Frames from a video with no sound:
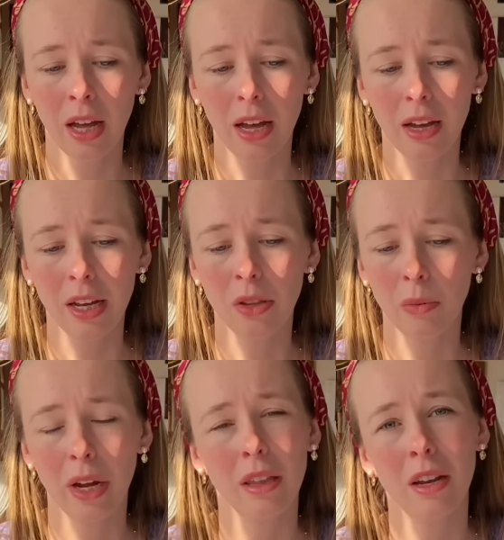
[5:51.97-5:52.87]
in the
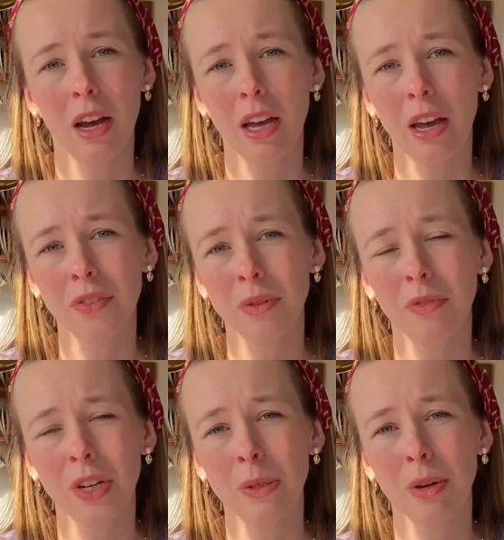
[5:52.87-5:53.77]
way that I have some
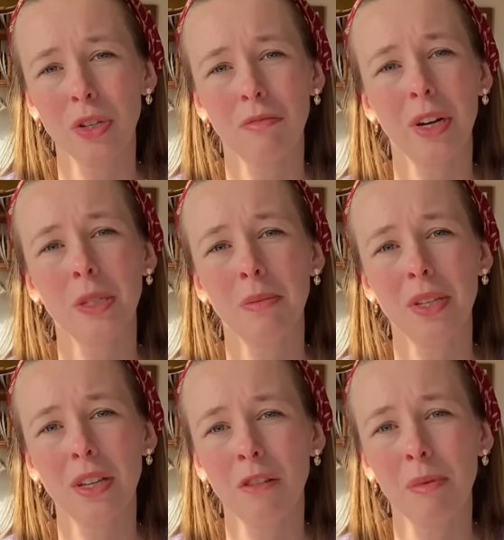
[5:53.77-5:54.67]
very special recipes
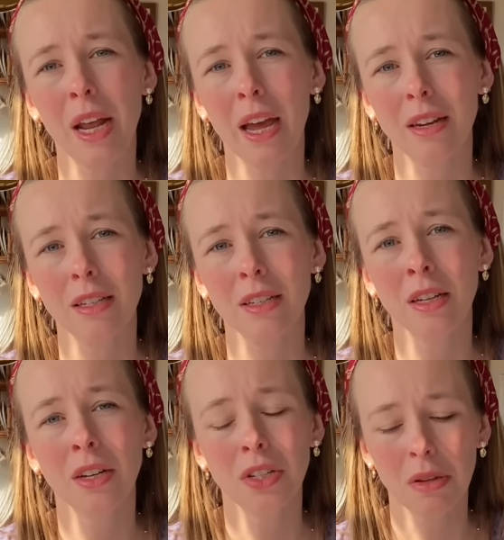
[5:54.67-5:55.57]
that have been handed
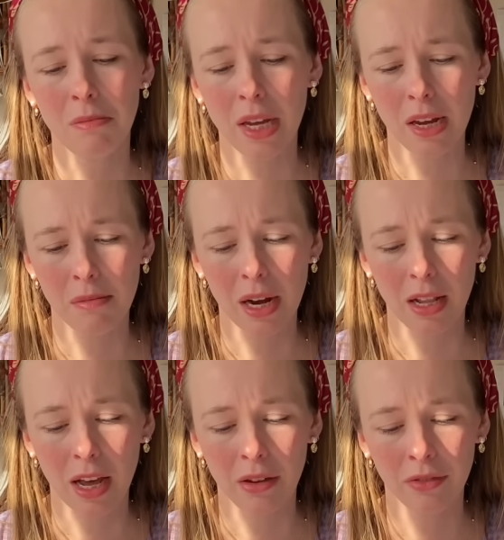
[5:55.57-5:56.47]
to me in my
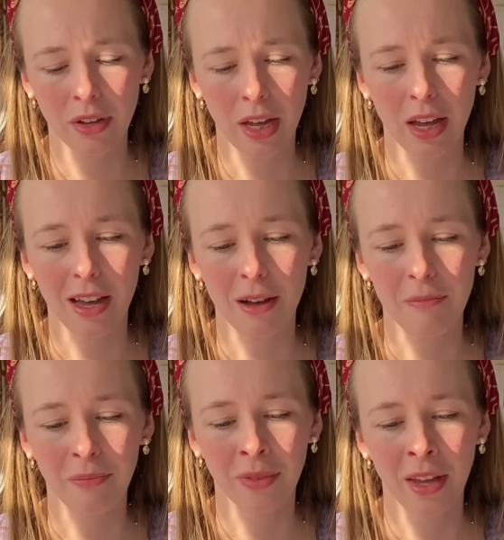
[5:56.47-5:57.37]
life,
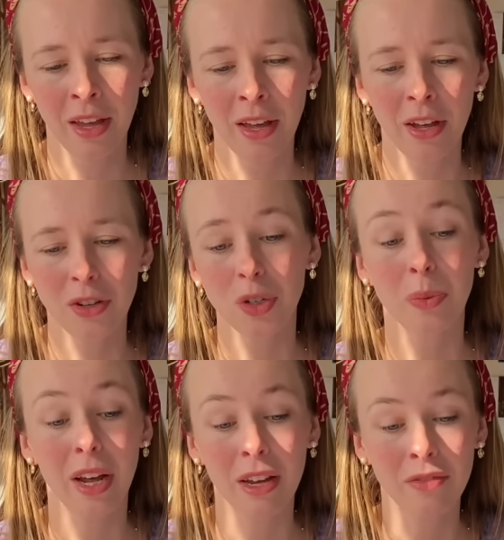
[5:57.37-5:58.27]
just when
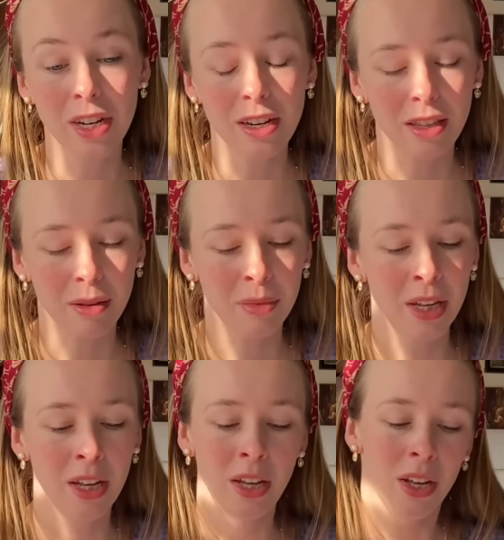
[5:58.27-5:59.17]
I have needed them.
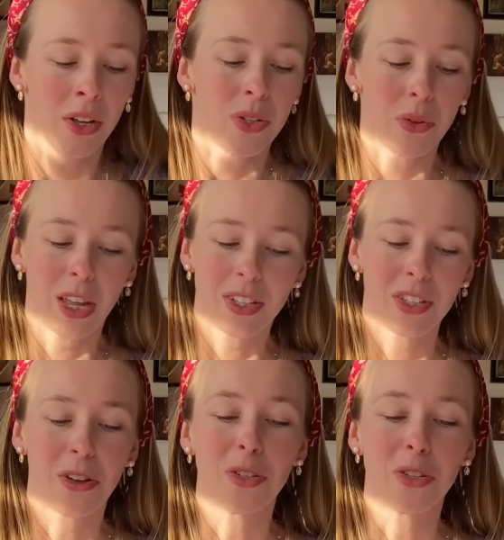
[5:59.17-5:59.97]
So that's also